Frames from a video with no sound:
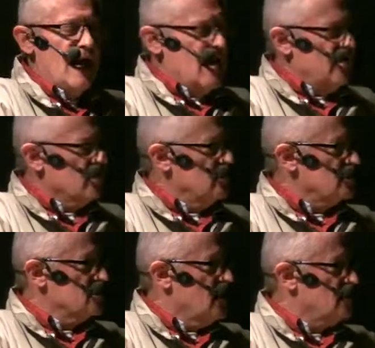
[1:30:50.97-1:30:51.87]
and the
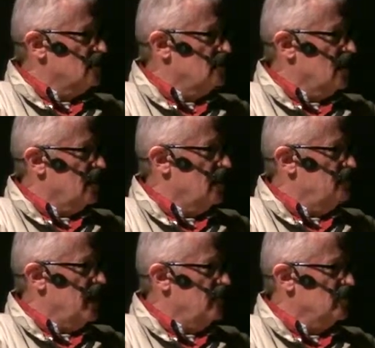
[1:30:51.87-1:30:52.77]
girl's not, not in
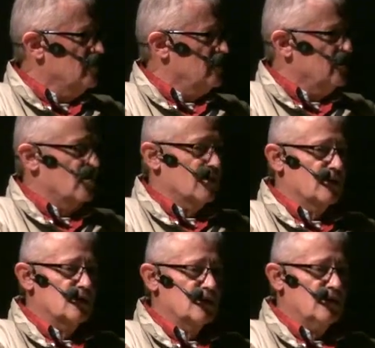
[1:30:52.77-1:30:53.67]
bed with him anymore.
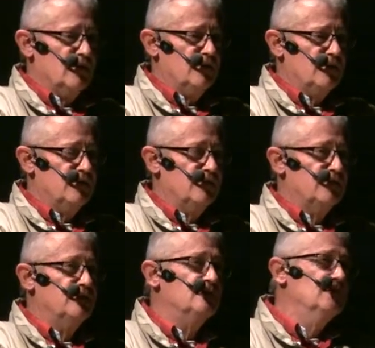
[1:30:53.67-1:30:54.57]
So he,
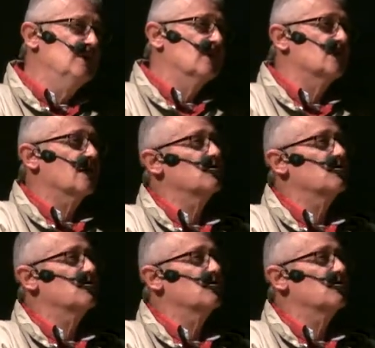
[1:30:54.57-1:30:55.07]
you know, starts